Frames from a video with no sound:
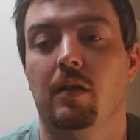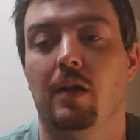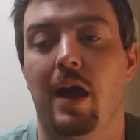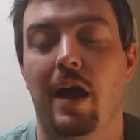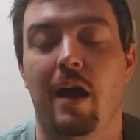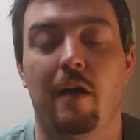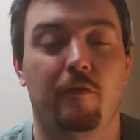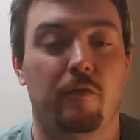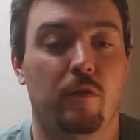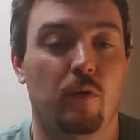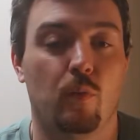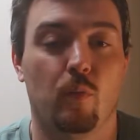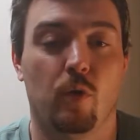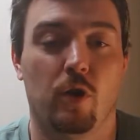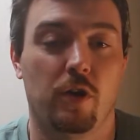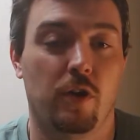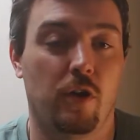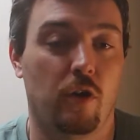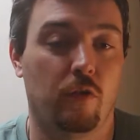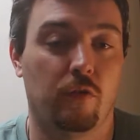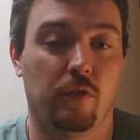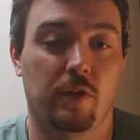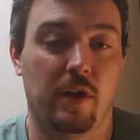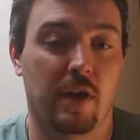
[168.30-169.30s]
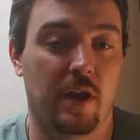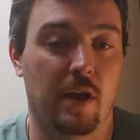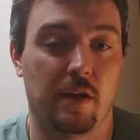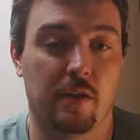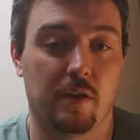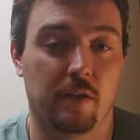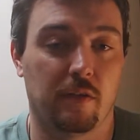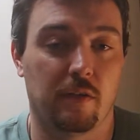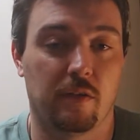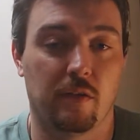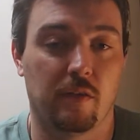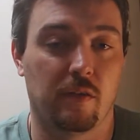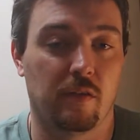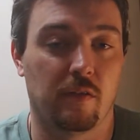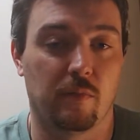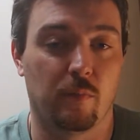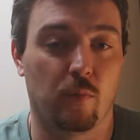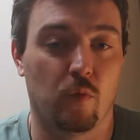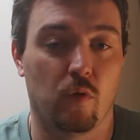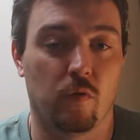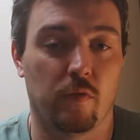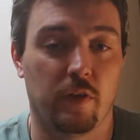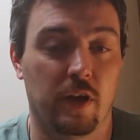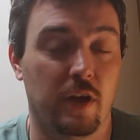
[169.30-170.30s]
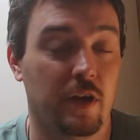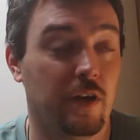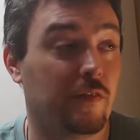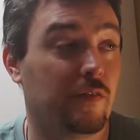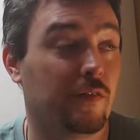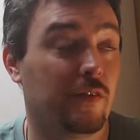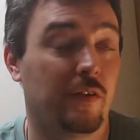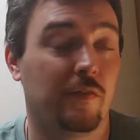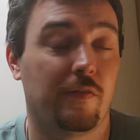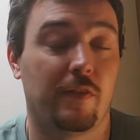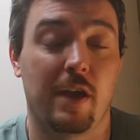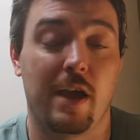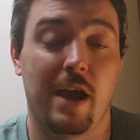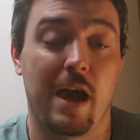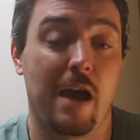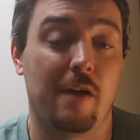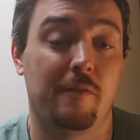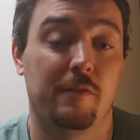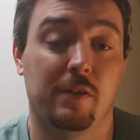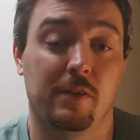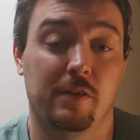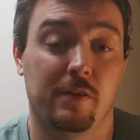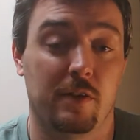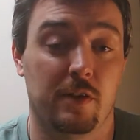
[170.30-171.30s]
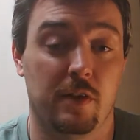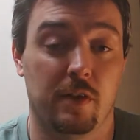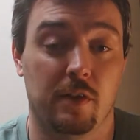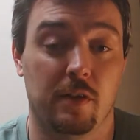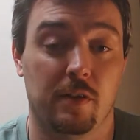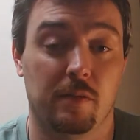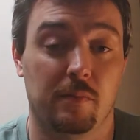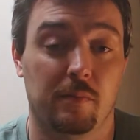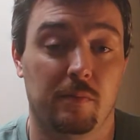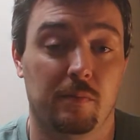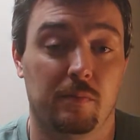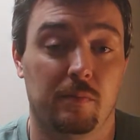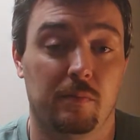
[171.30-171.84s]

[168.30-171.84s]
Everyone knows the ending to this movie, even if they haven't seen it.